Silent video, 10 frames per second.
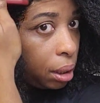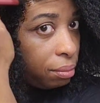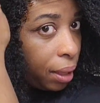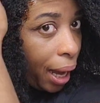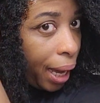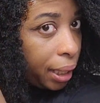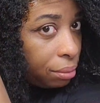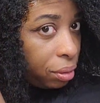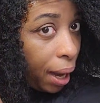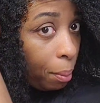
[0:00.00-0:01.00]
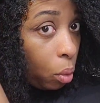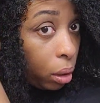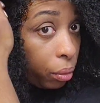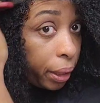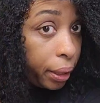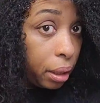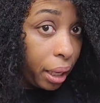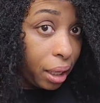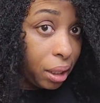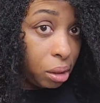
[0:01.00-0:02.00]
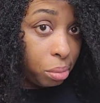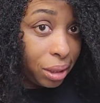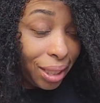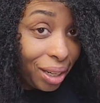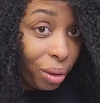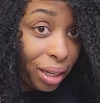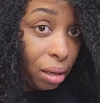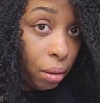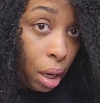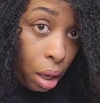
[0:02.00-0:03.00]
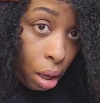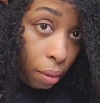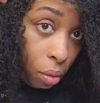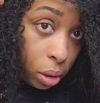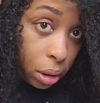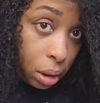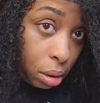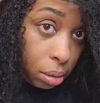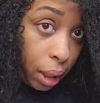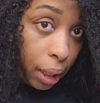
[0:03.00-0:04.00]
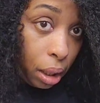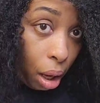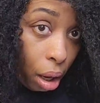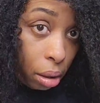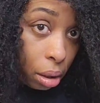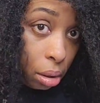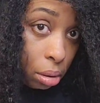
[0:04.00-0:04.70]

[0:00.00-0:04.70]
If not, if you got more gray hair, like 100% gray hair, of course it's going to take longer.